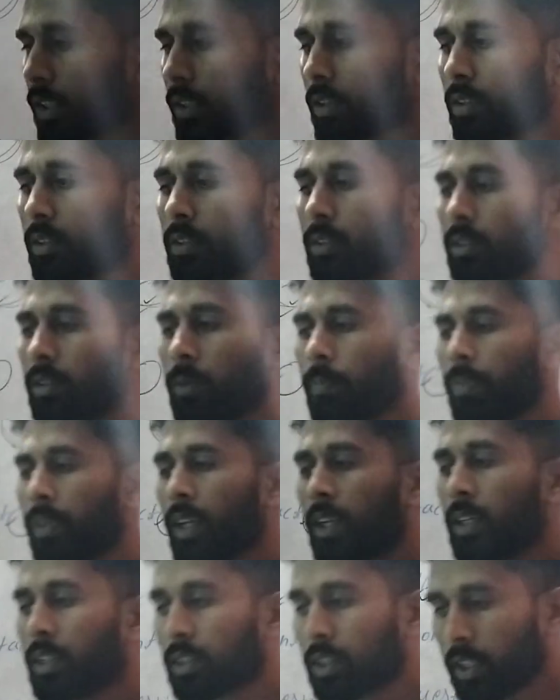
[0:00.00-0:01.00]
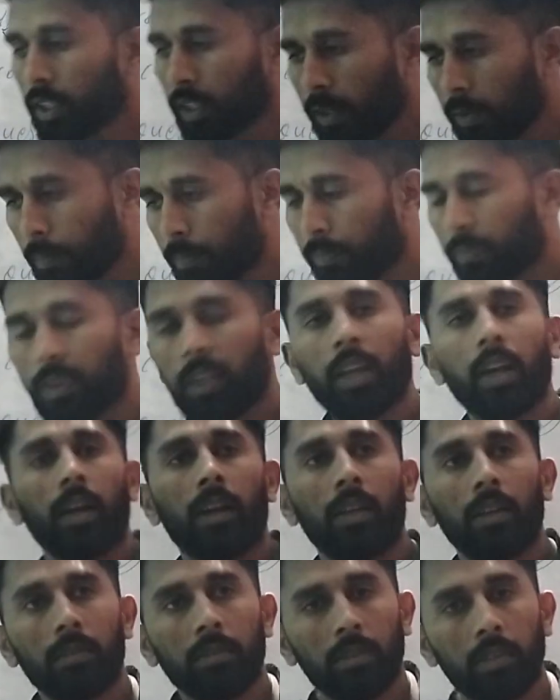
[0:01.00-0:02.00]
just say,
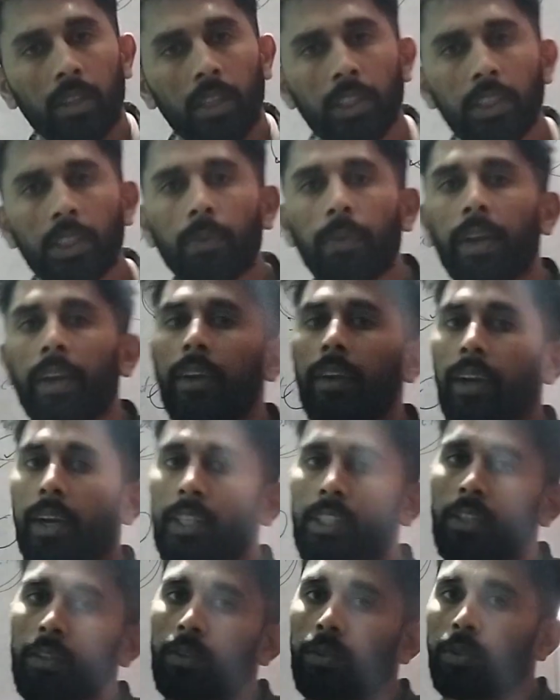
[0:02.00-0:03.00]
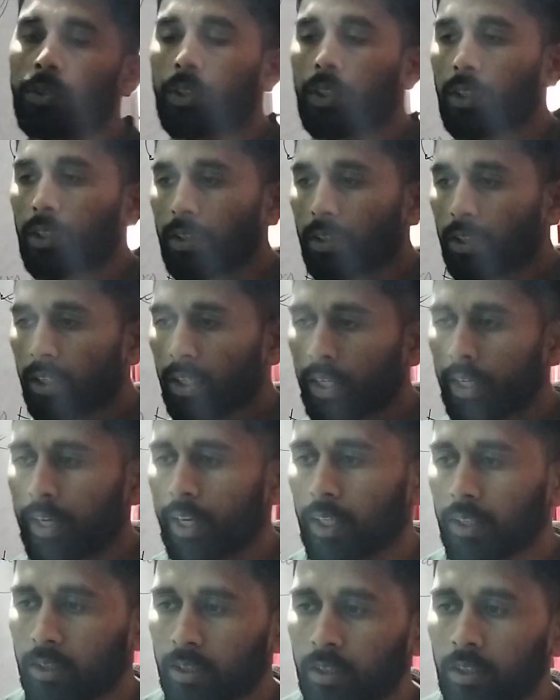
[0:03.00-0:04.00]
yeah, it's a very interesting question, and
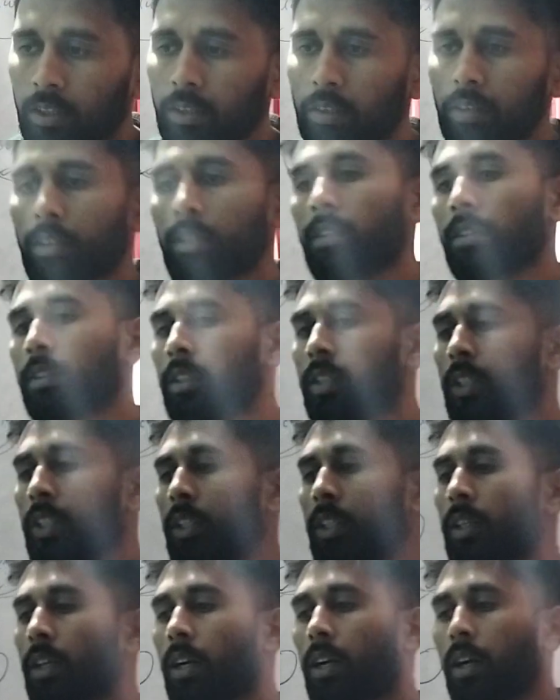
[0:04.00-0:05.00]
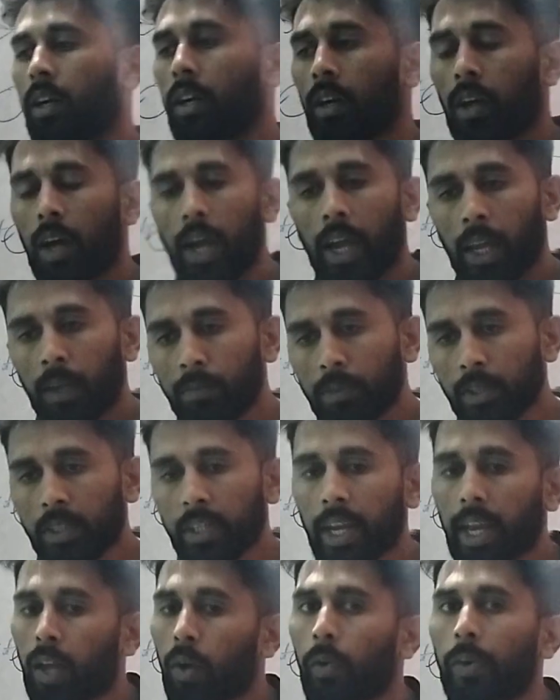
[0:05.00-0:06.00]
I think I have
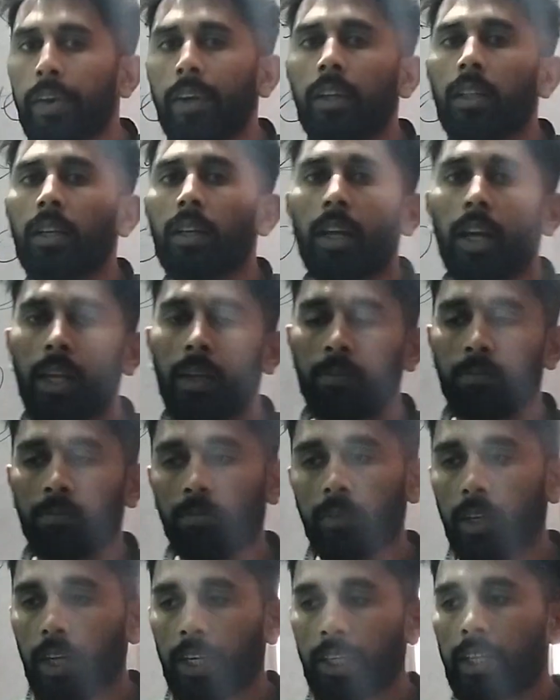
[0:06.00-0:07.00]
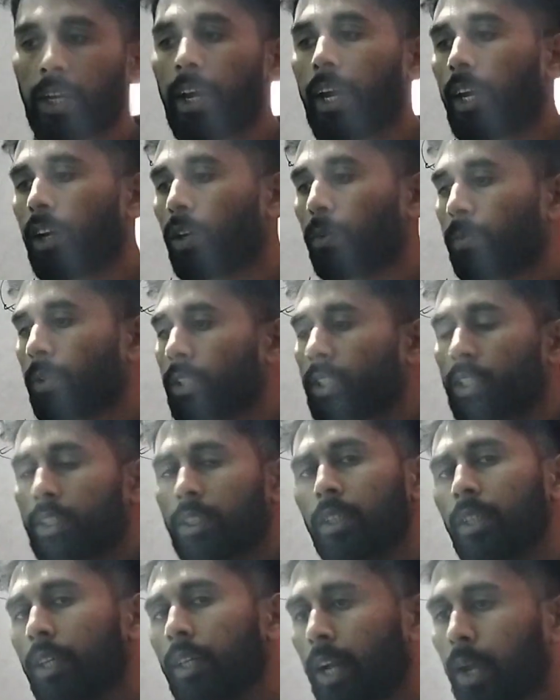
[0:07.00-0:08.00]
just allotted the time at the end of the
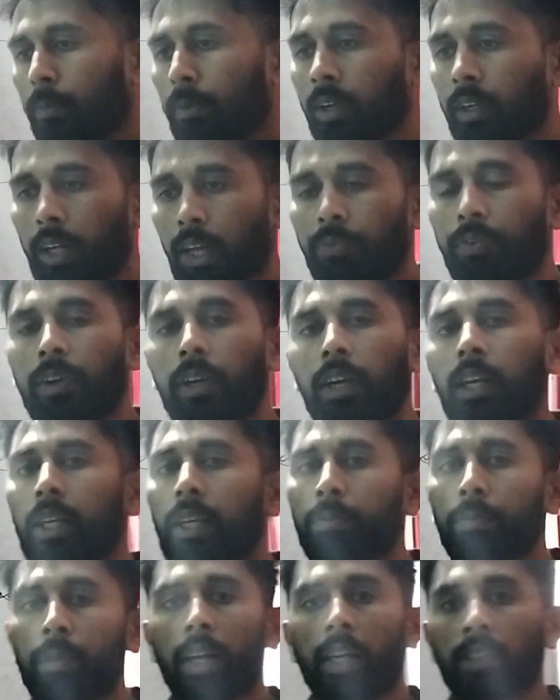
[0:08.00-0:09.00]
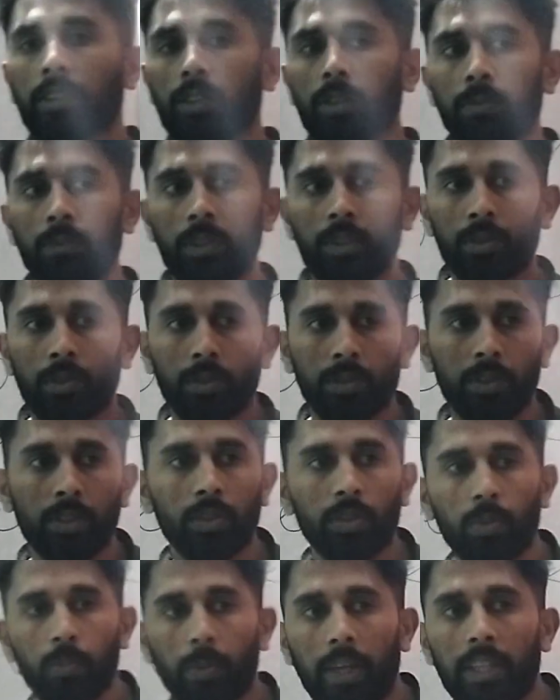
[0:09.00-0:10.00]
session, and I will definitely give the answer of this
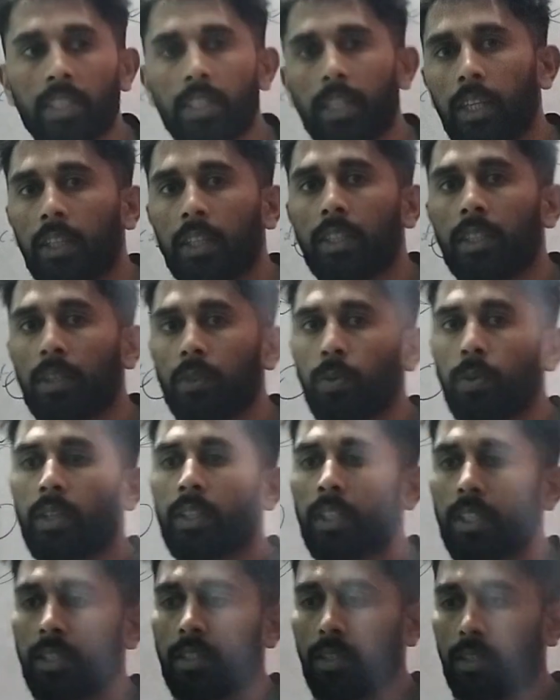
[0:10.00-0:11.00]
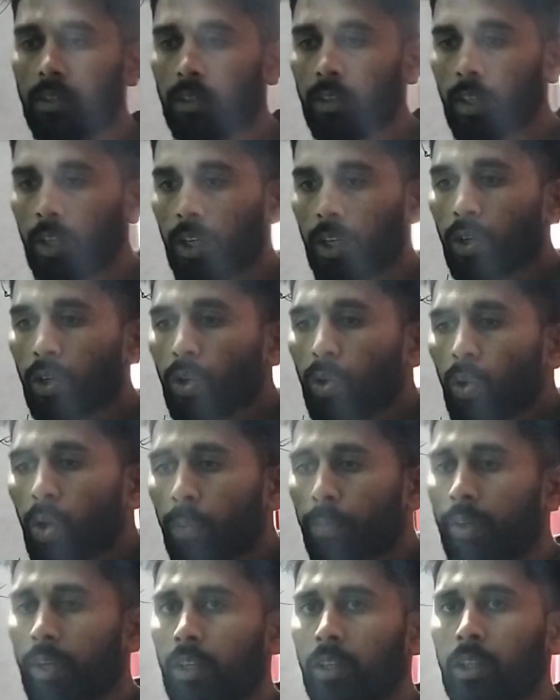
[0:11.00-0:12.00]
question. So by saying this, you can just go
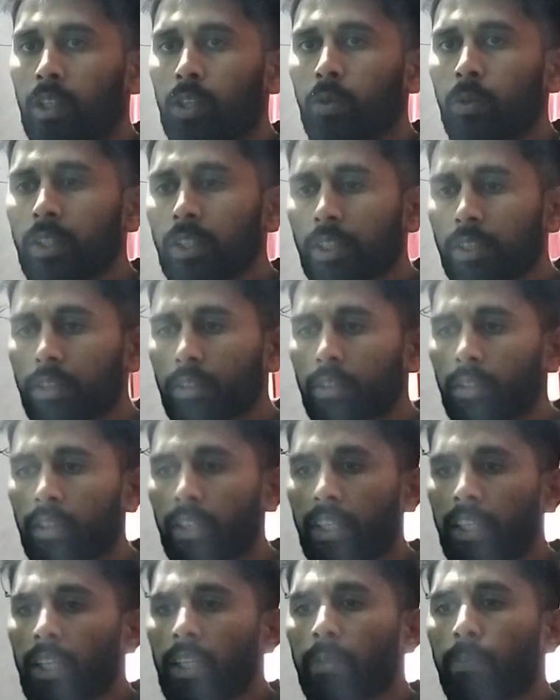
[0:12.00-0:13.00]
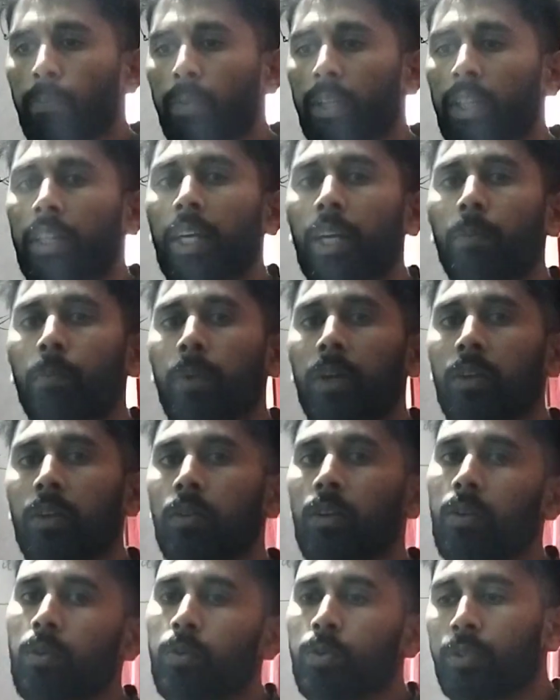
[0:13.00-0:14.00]
away. You can just deal with that
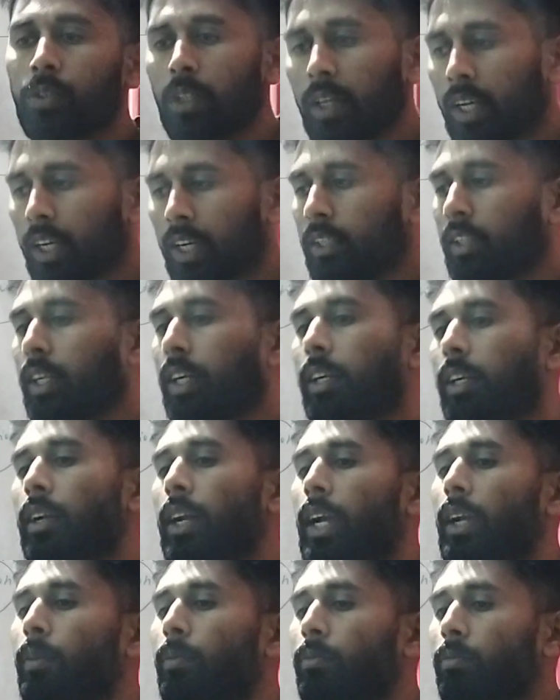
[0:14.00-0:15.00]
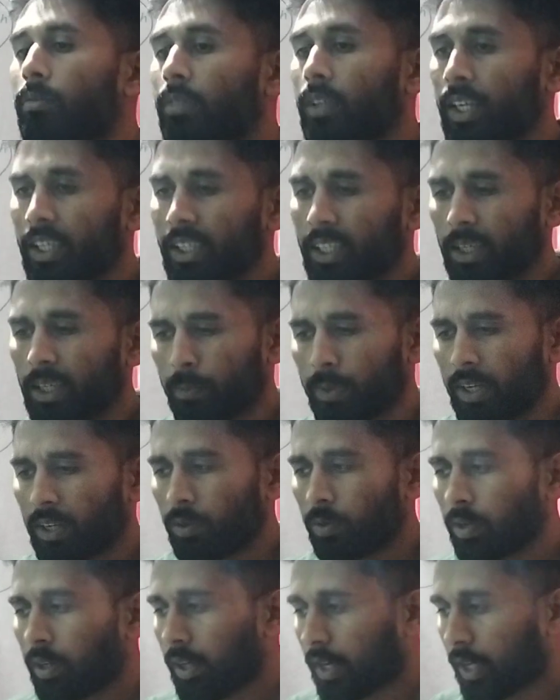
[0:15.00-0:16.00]
particular question at that
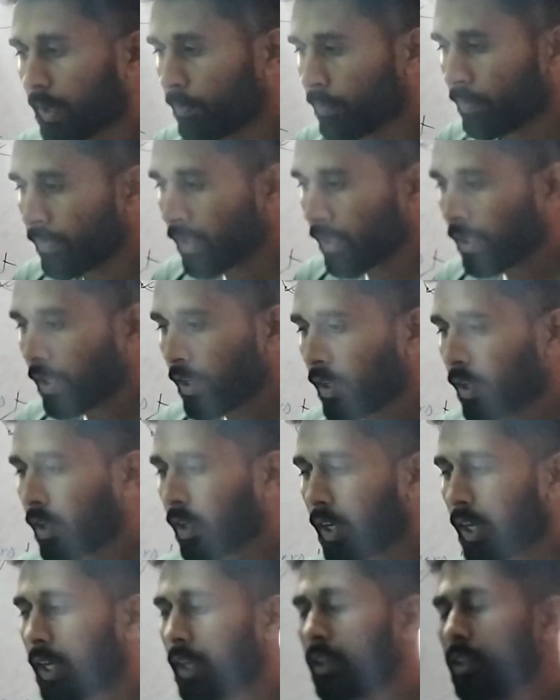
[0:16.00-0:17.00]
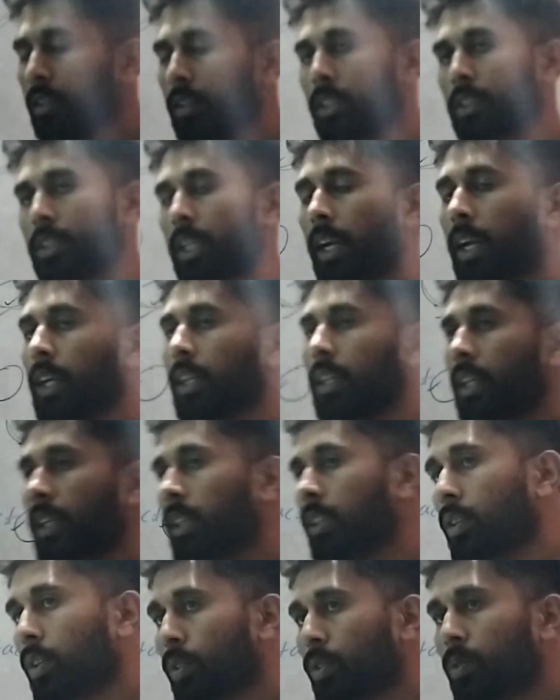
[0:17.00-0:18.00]
particular time. And the second thing
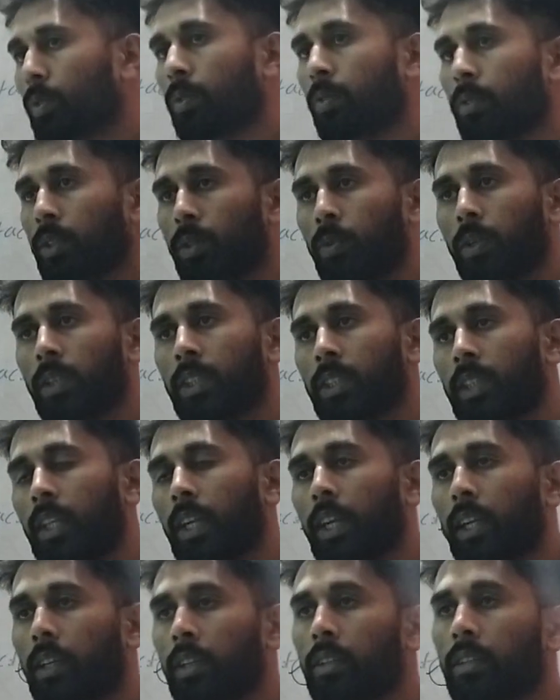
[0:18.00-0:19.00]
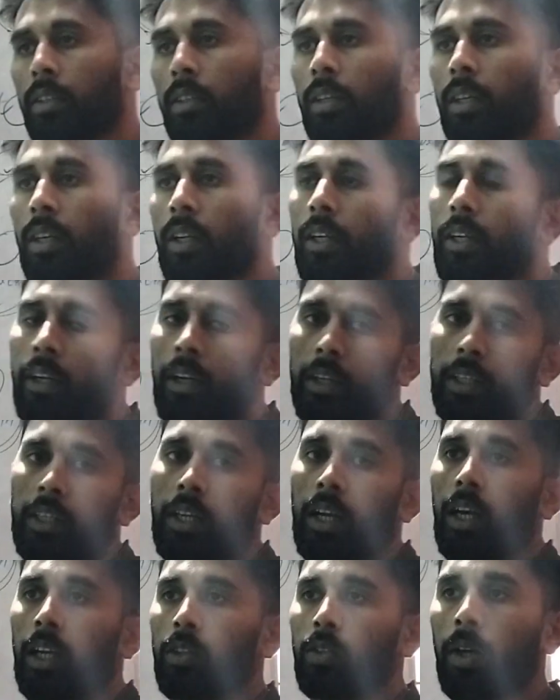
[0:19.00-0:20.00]
is also, you can say like,
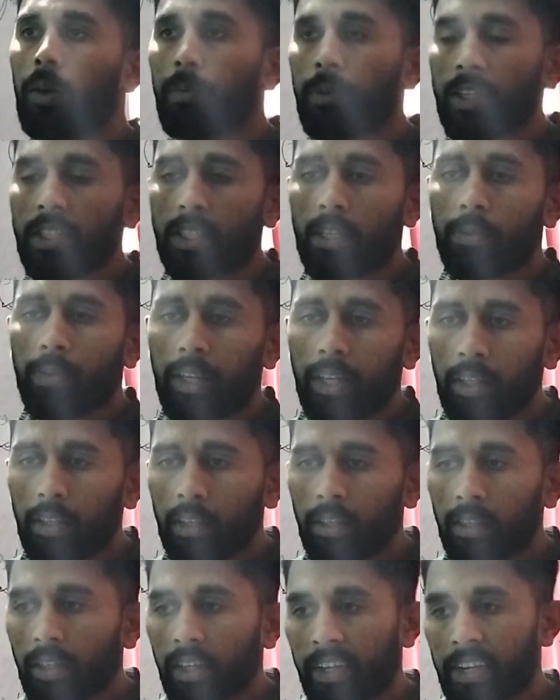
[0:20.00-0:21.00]
yeah, you have raised a very